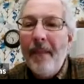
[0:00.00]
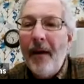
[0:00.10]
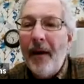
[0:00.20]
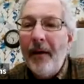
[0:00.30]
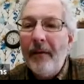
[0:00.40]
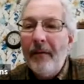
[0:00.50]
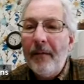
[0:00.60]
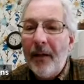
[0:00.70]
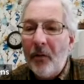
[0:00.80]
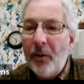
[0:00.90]
All right,
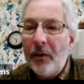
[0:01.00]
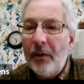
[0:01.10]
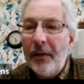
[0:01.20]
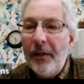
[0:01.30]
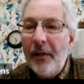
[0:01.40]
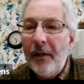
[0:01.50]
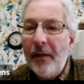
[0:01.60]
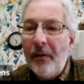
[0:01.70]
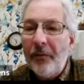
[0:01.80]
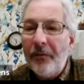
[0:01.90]
take a quick look
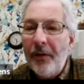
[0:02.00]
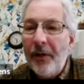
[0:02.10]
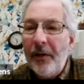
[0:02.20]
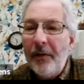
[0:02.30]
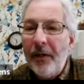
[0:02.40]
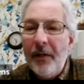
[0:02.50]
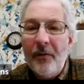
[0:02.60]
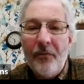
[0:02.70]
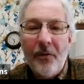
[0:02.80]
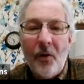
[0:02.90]
here. I don't see anything,
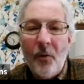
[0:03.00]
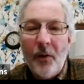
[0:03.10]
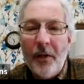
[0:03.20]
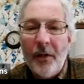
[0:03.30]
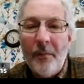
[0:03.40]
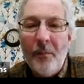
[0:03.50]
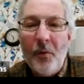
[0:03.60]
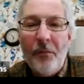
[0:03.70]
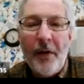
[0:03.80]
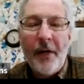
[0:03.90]
so we're going to
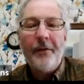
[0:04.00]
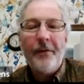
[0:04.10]
move on